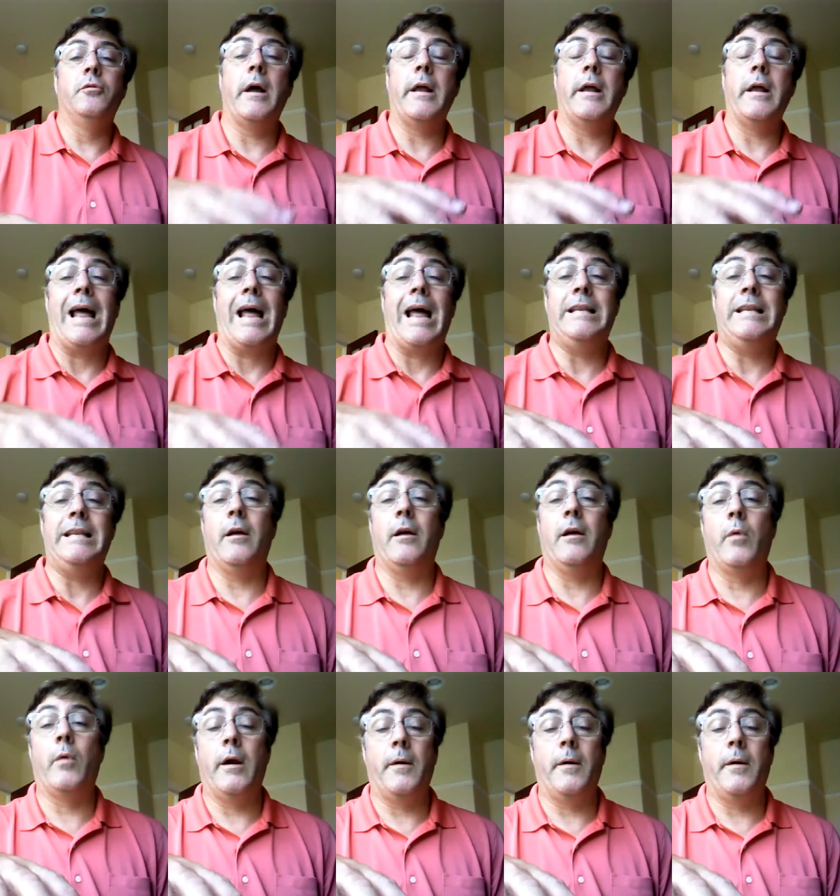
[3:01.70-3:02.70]
an idea
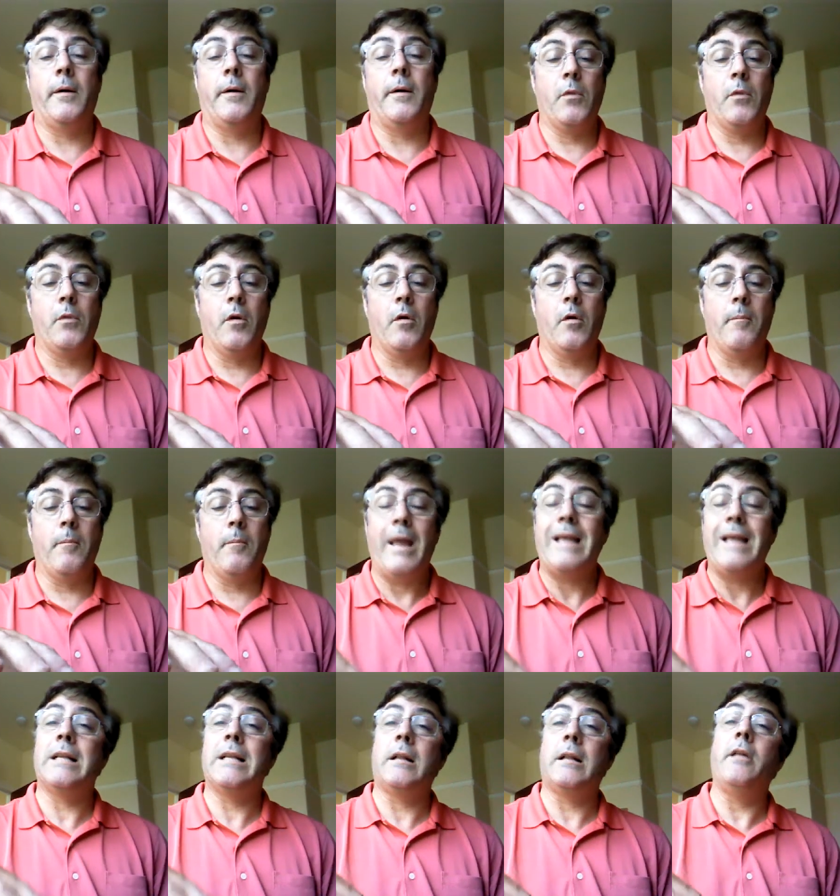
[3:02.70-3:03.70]
where
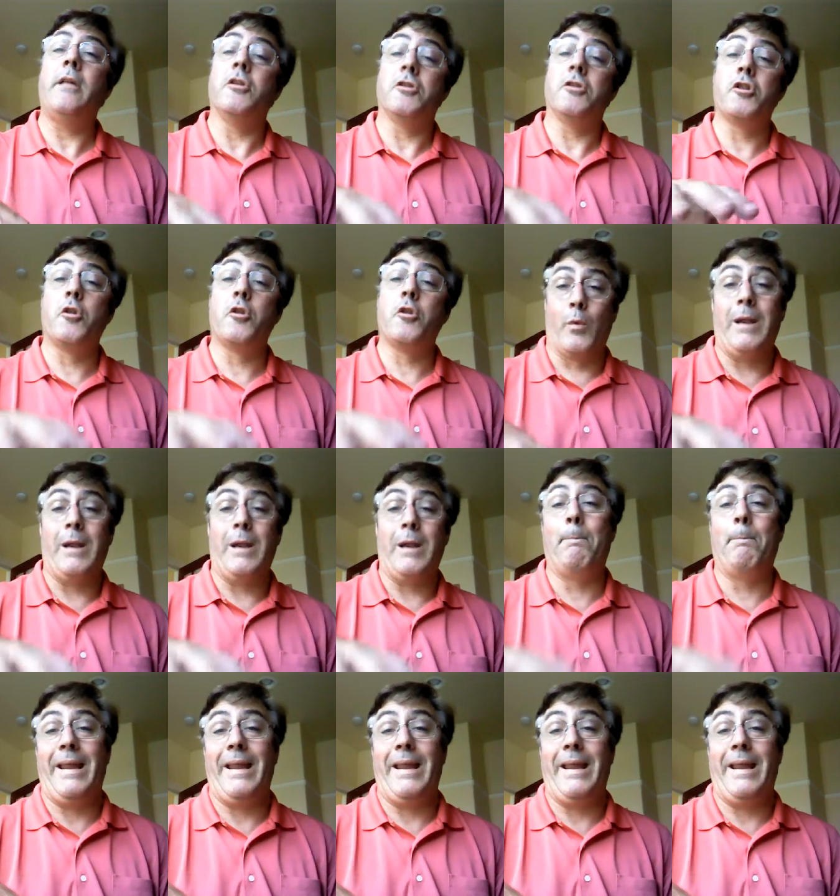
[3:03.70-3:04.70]
basically there's 3
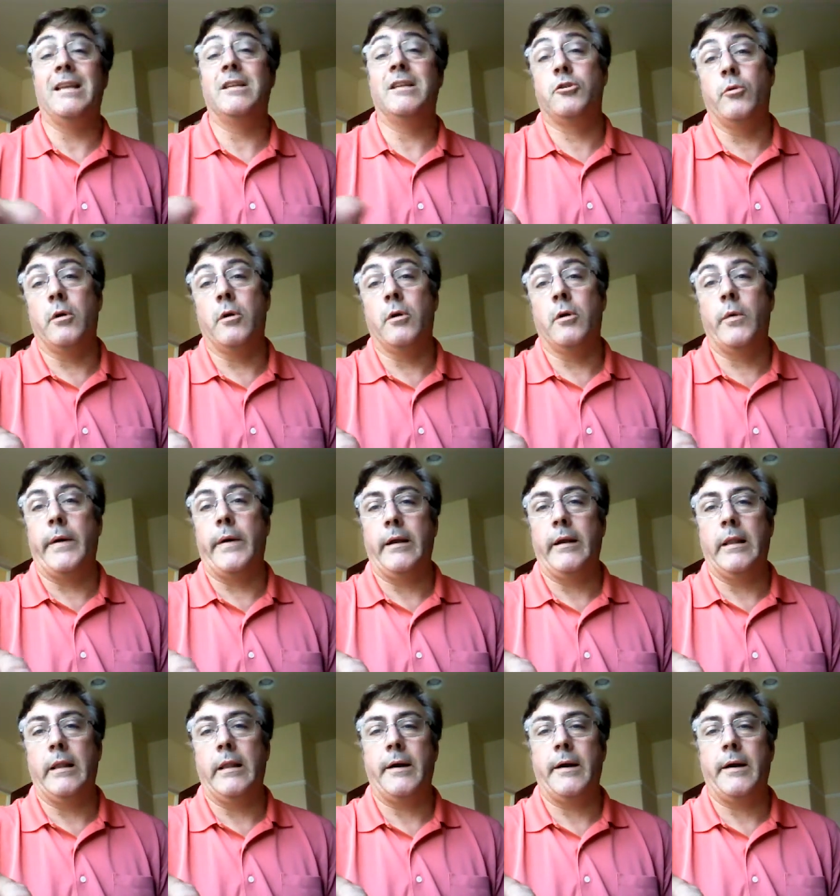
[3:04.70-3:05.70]
B's to a query
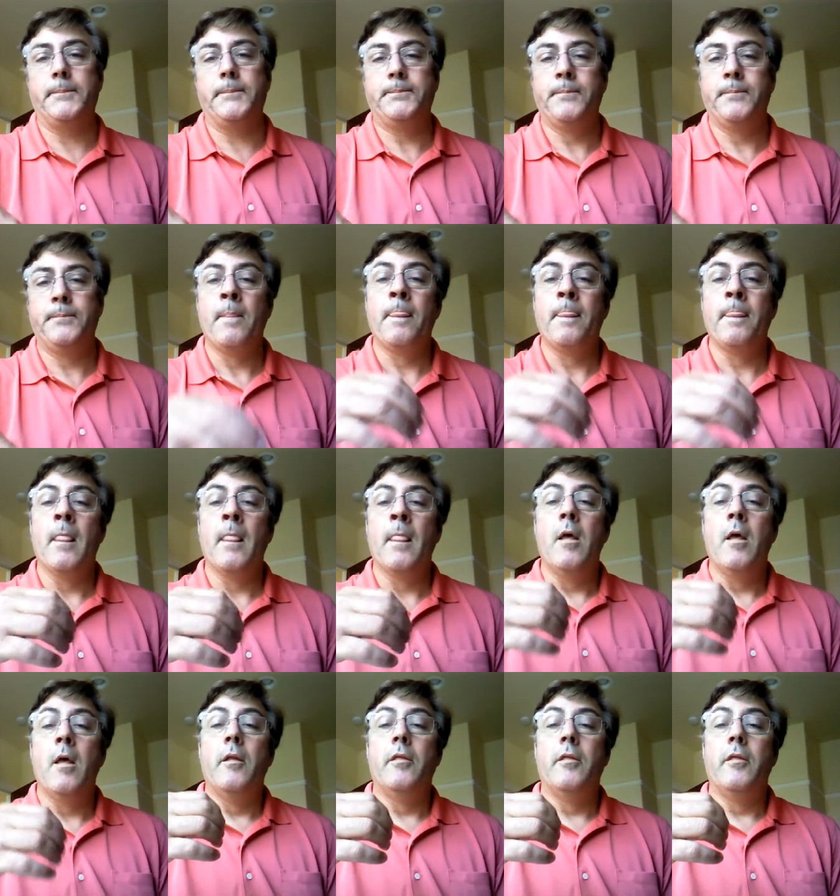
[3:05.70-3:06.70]
letter.
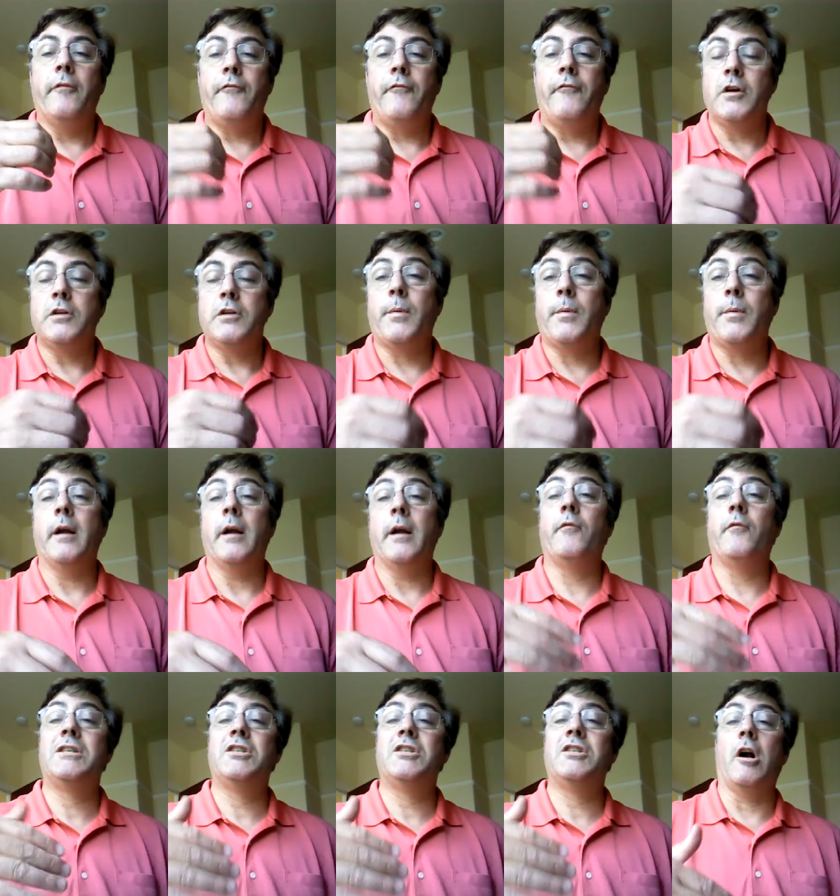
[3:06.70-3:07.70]
The first part, if we
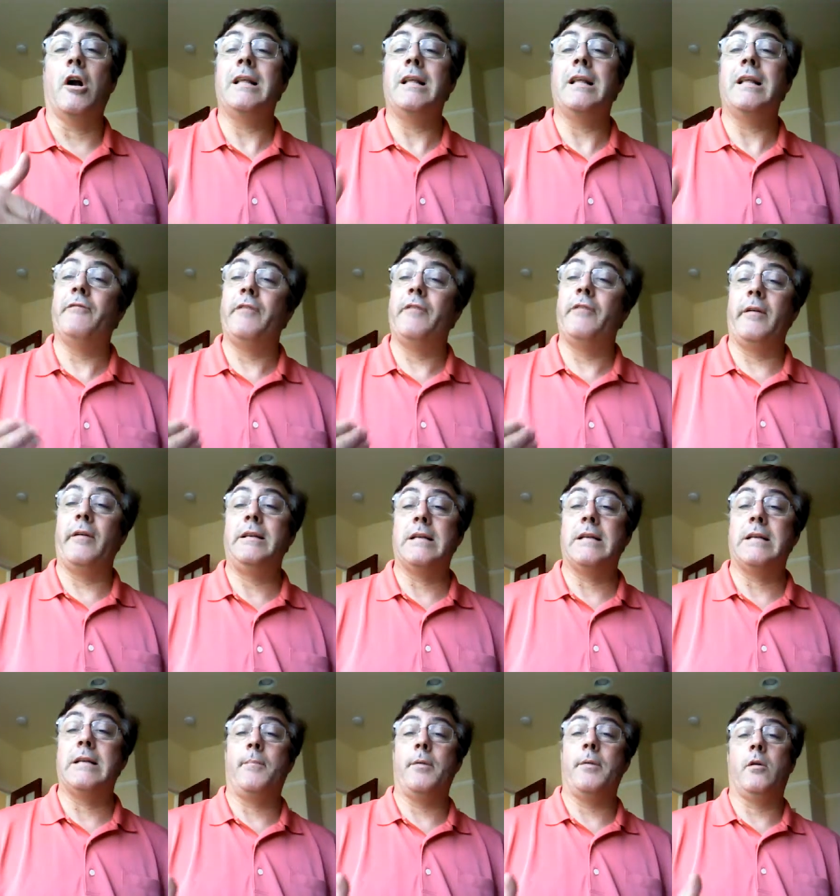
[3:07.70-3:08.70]
start at the very
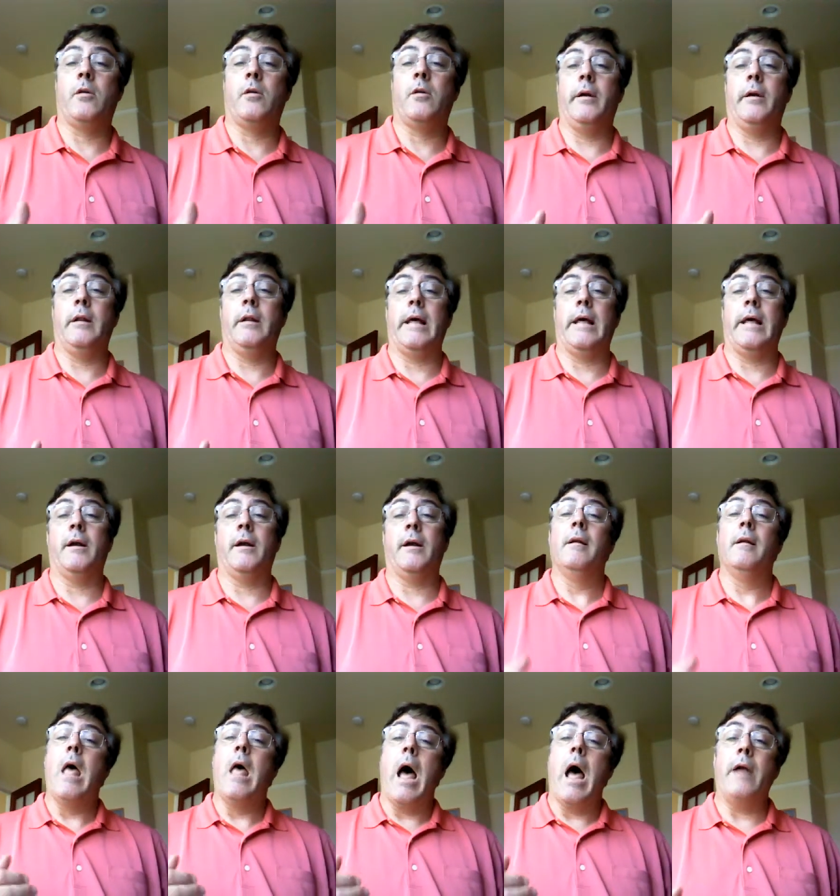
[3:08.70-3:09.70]
top of the query letter,
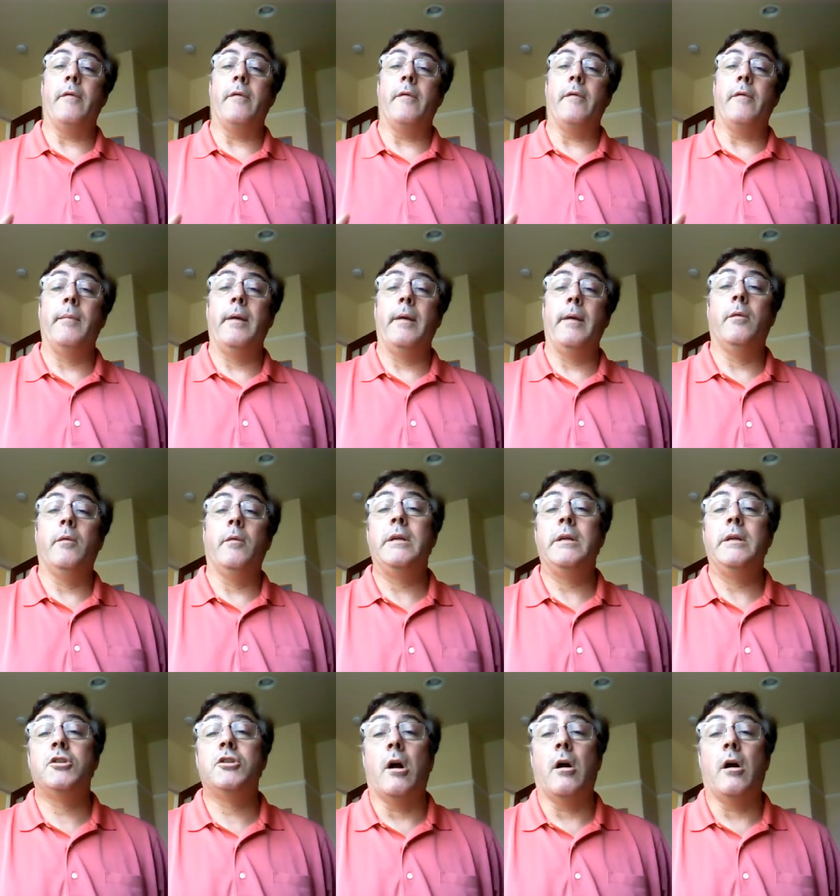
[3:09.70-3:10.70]
I recommend that we
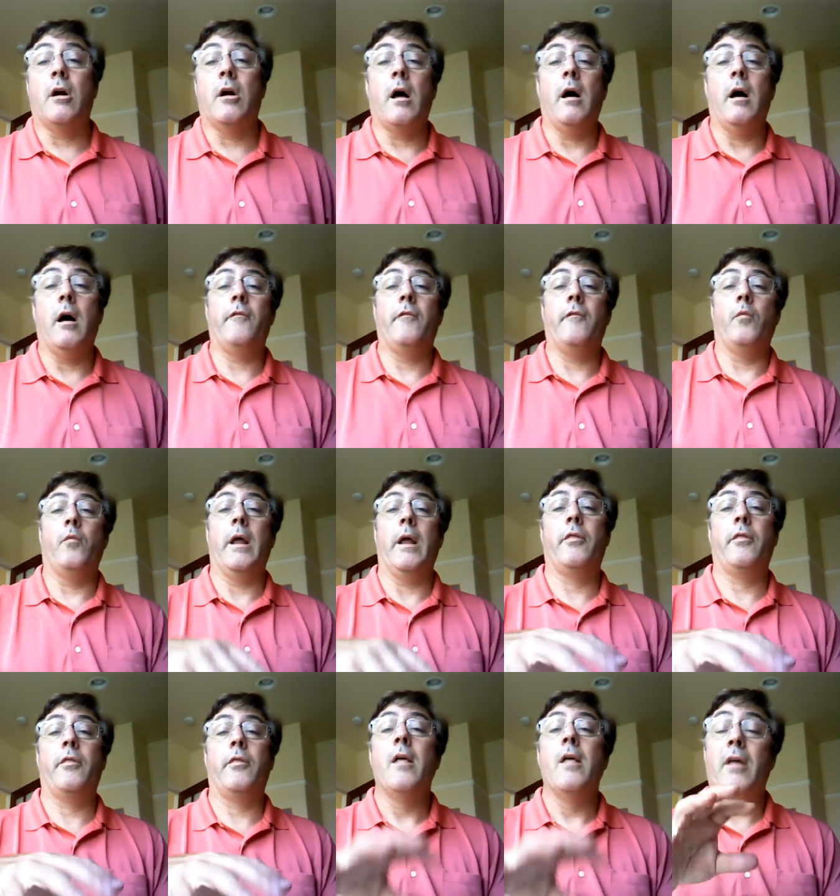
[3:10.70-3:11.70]
start off
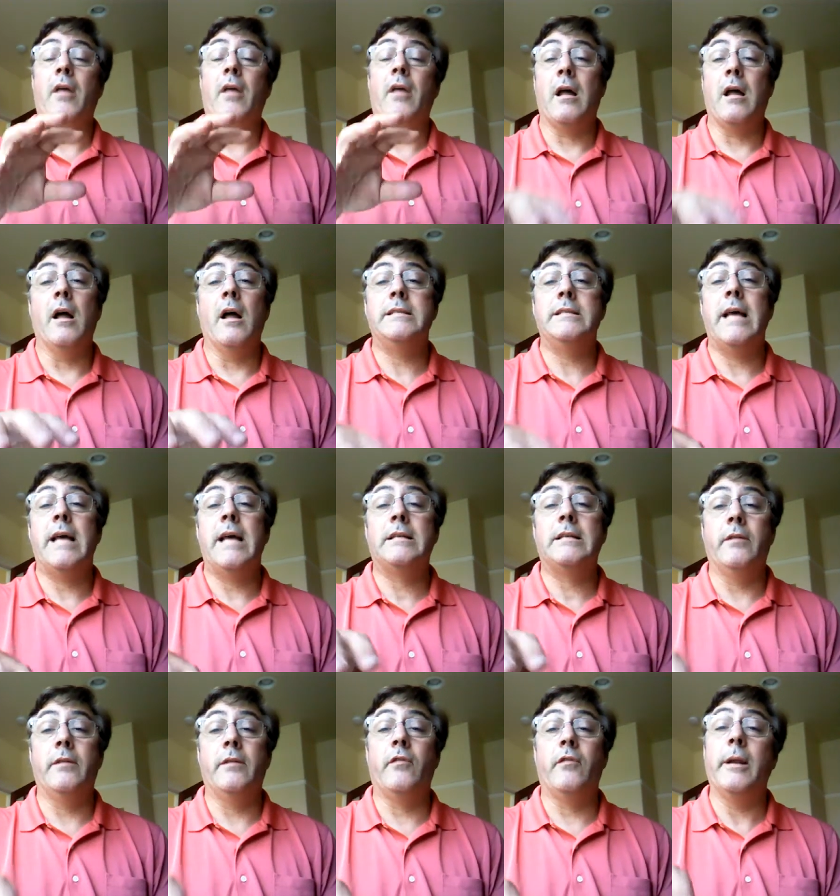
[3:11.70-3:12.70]
with the contact
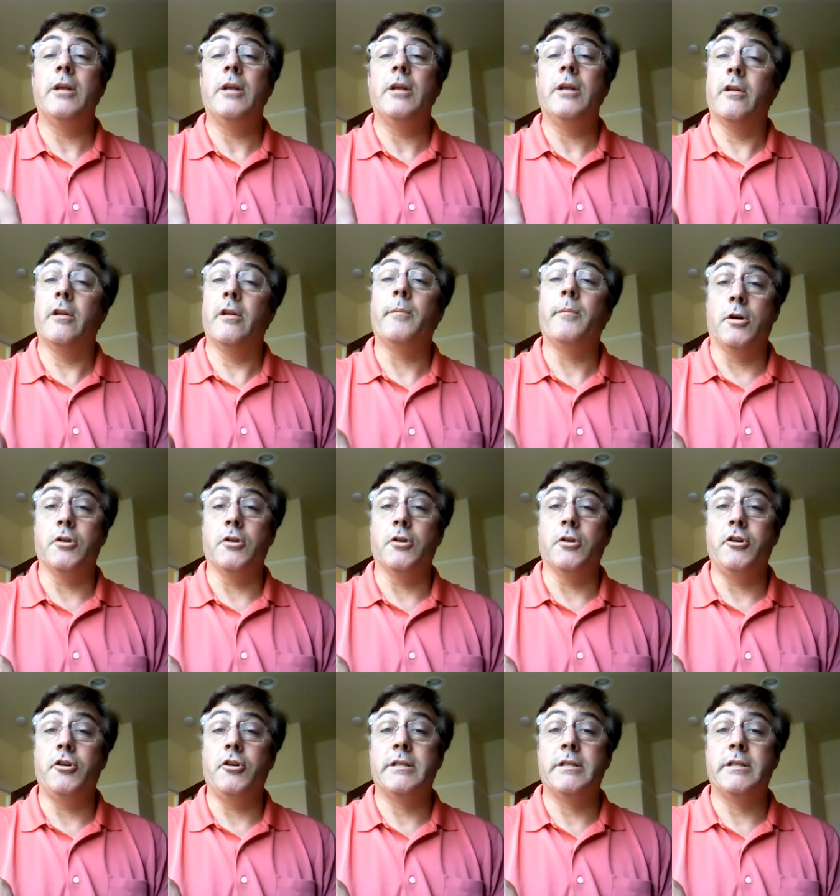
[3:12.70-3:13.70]
information of the person
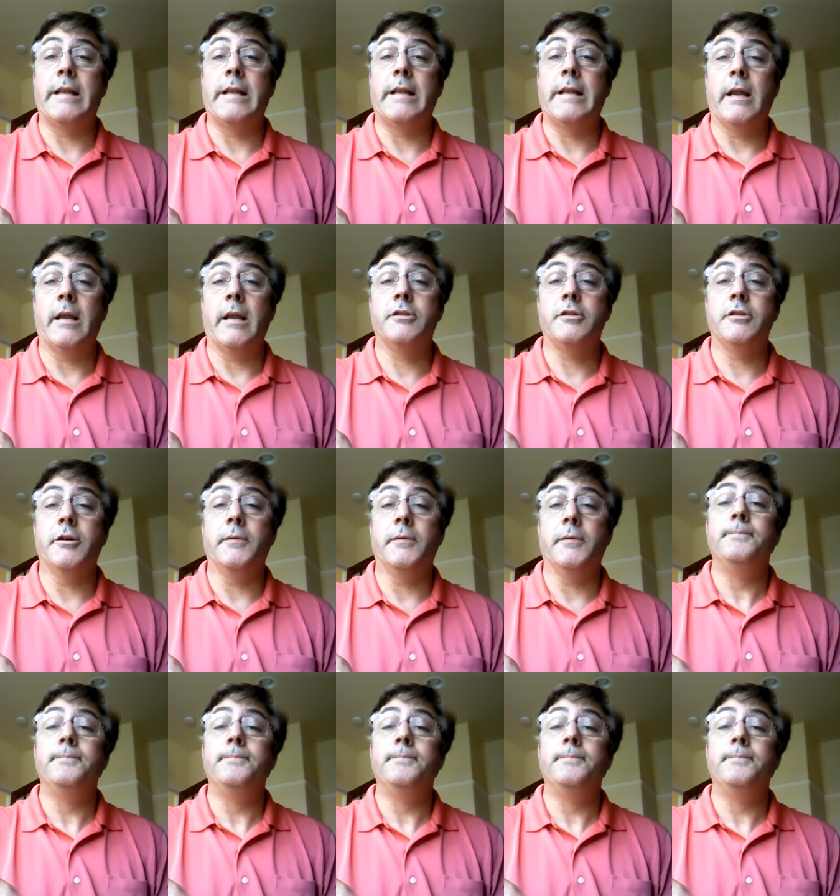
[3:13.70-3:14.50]
you're sending it to.